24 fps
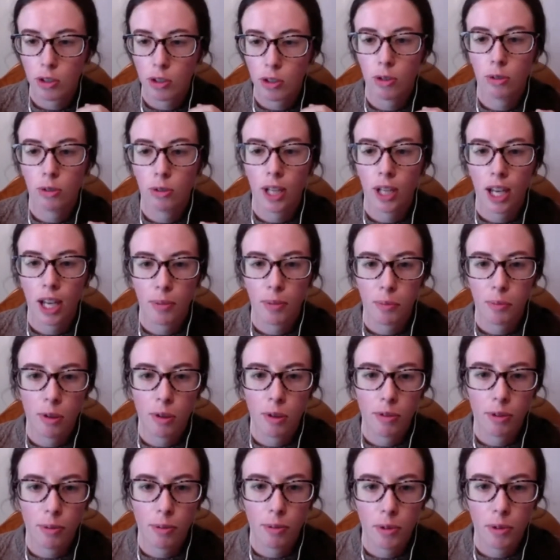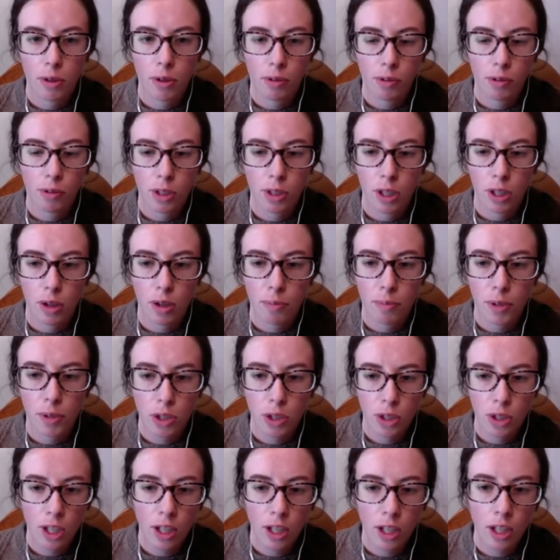Jo Latimore from the University of
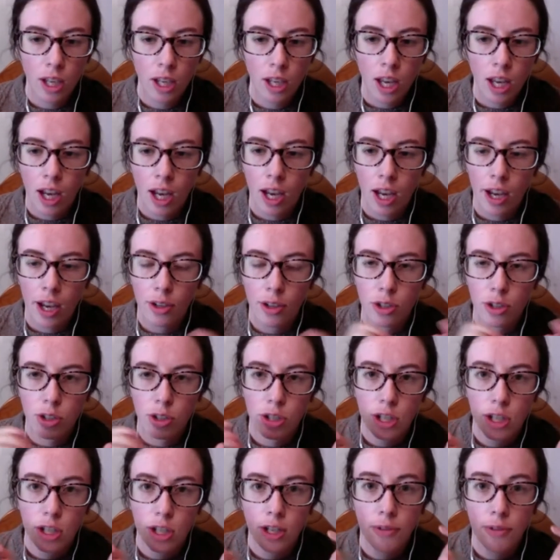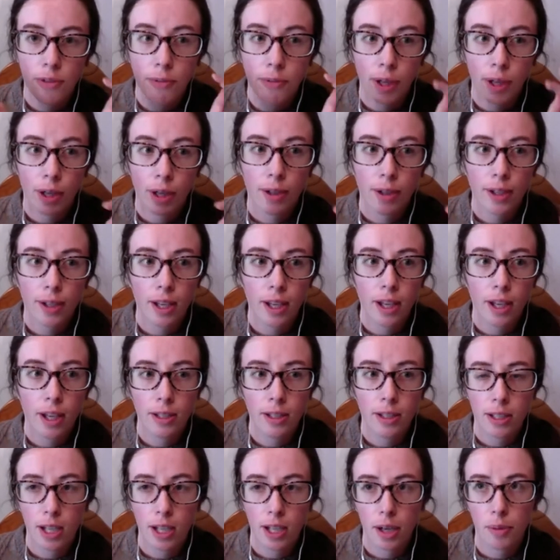Michigan, and she did a very
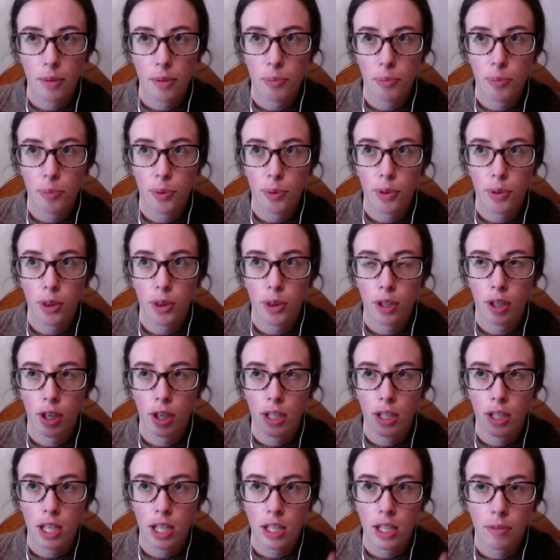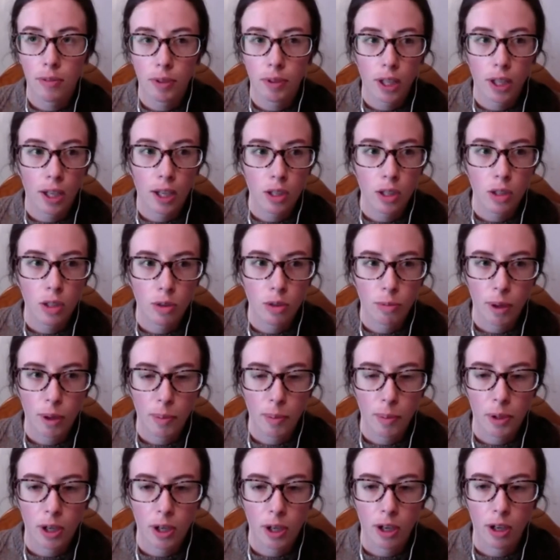in-depth identification
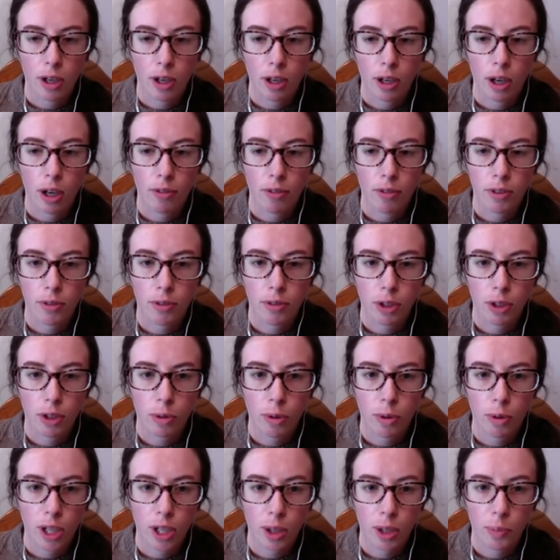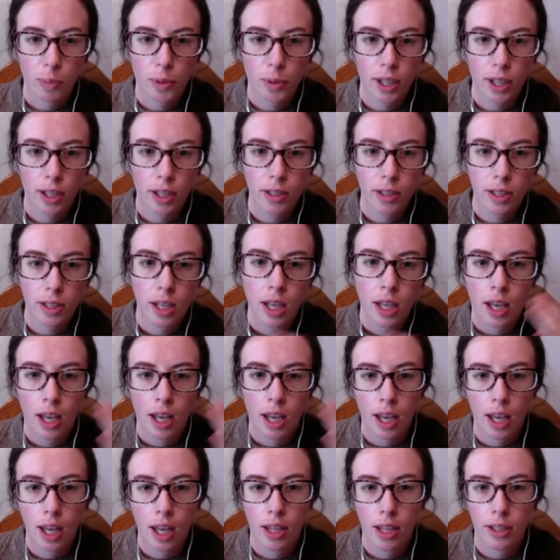webinar of different aquatic plants
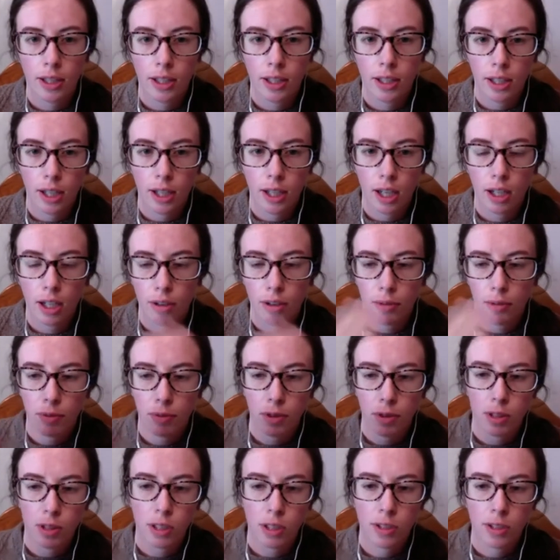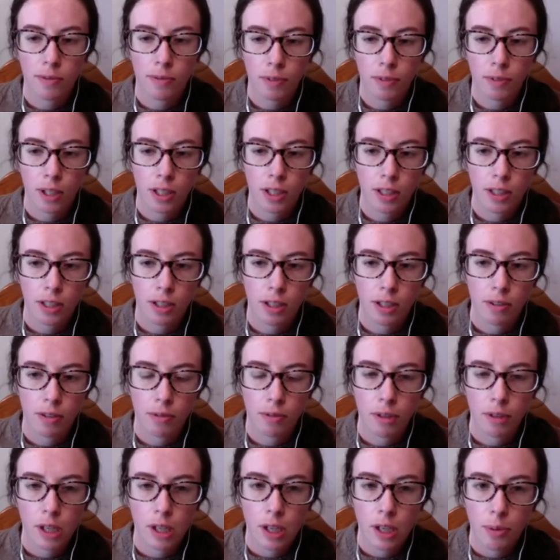and the native versus invasive
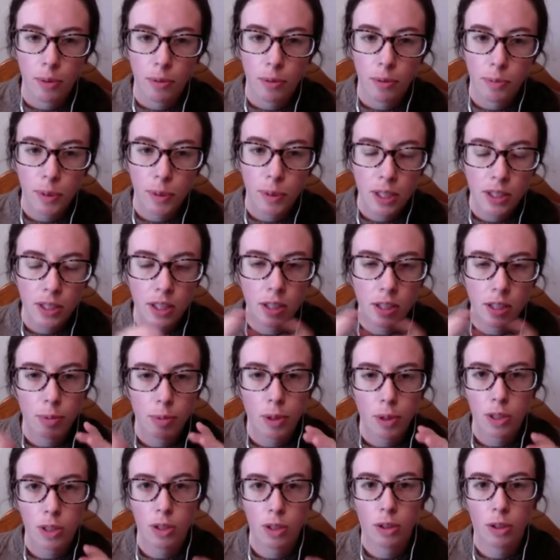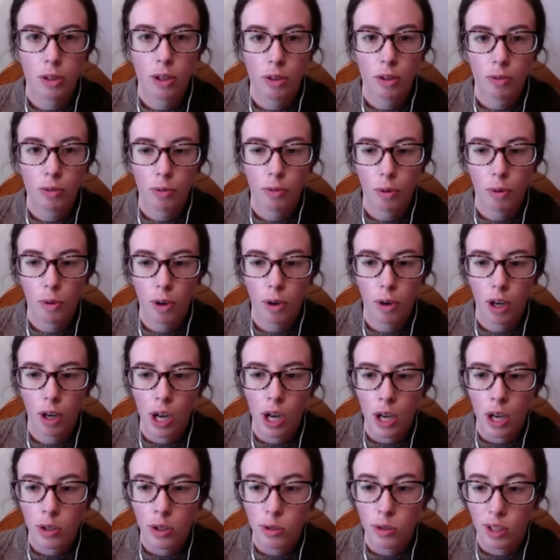species, what to look for.
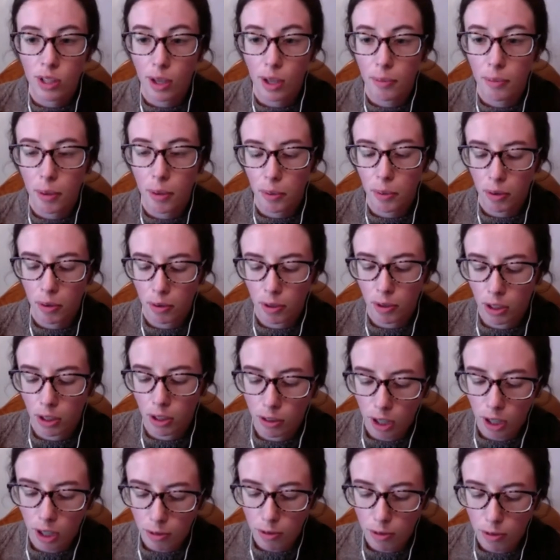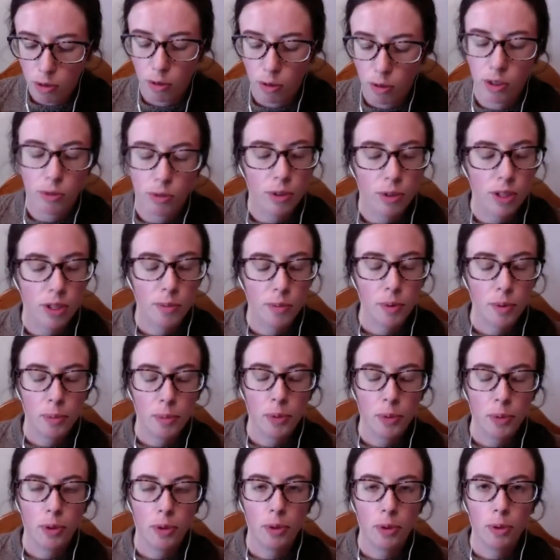So that might be a really great resource for some
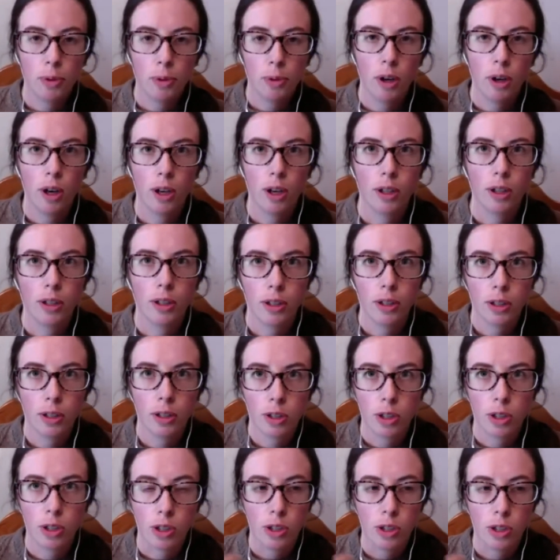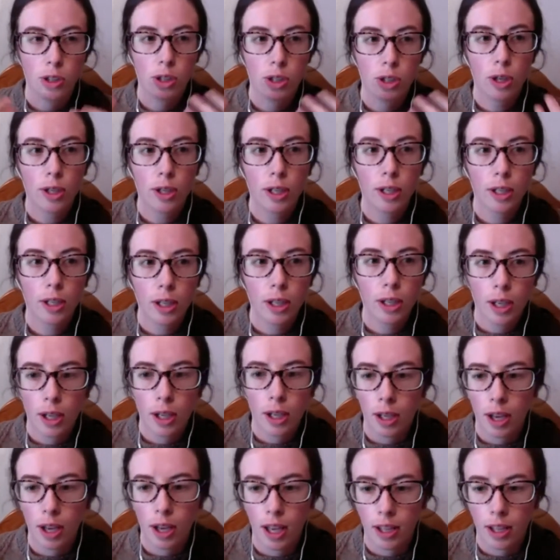people who are just starting
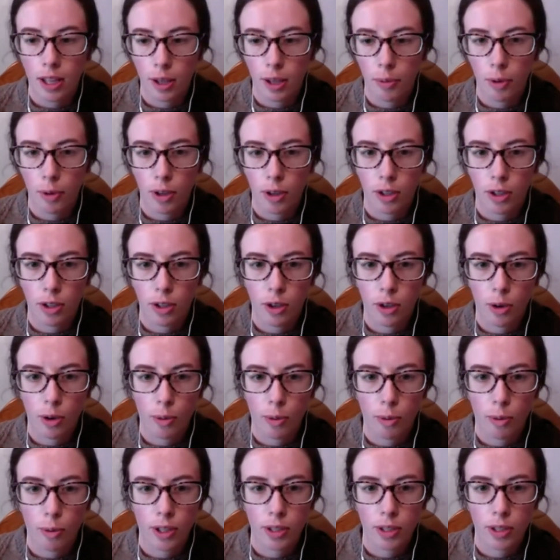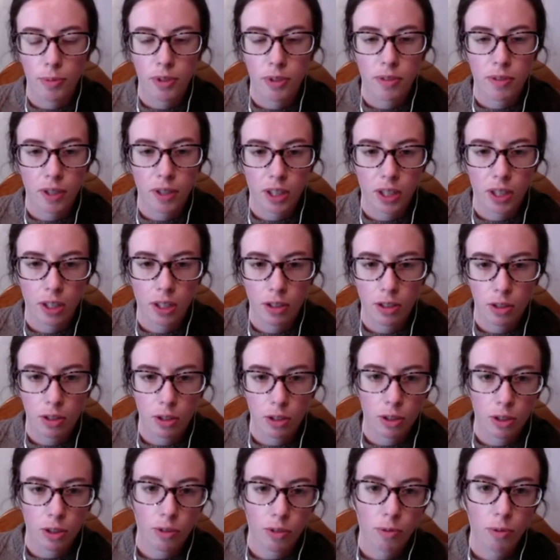and they want to know what specific things to
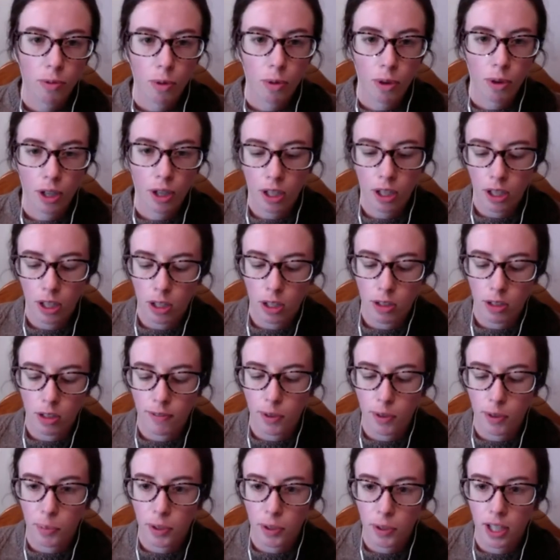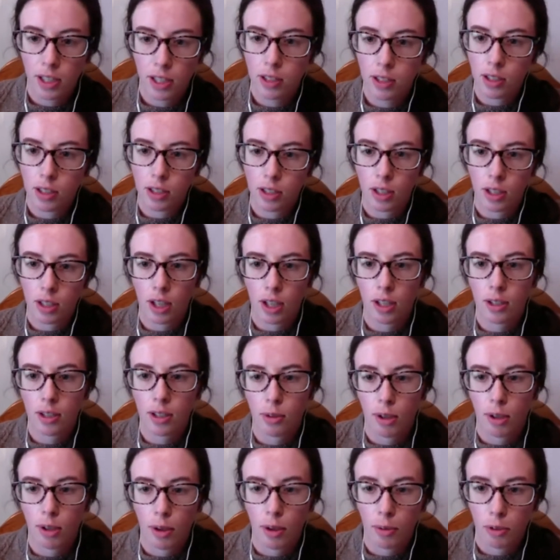look for in each of the plants so
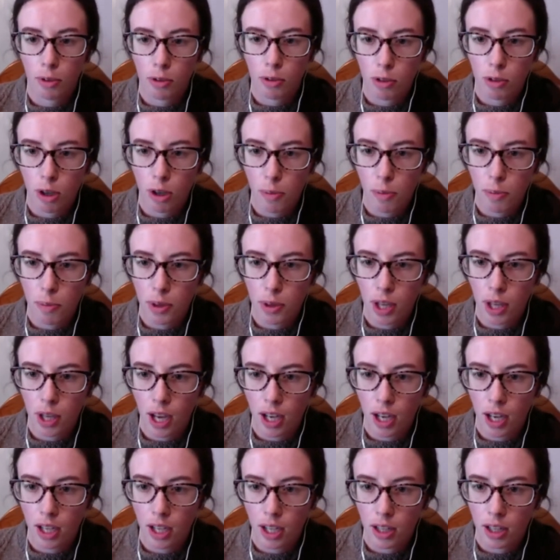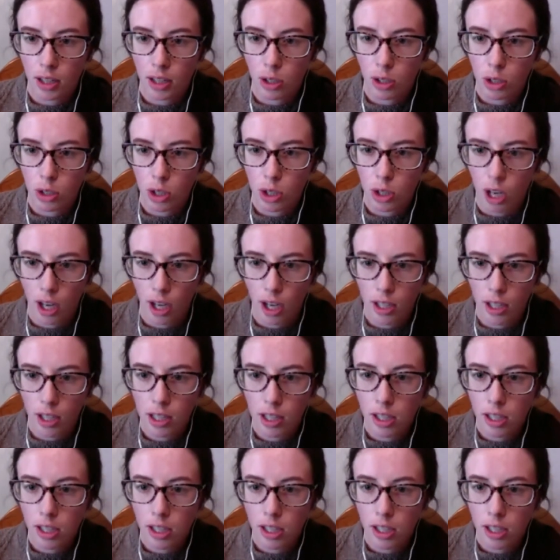I will drop that in the chat.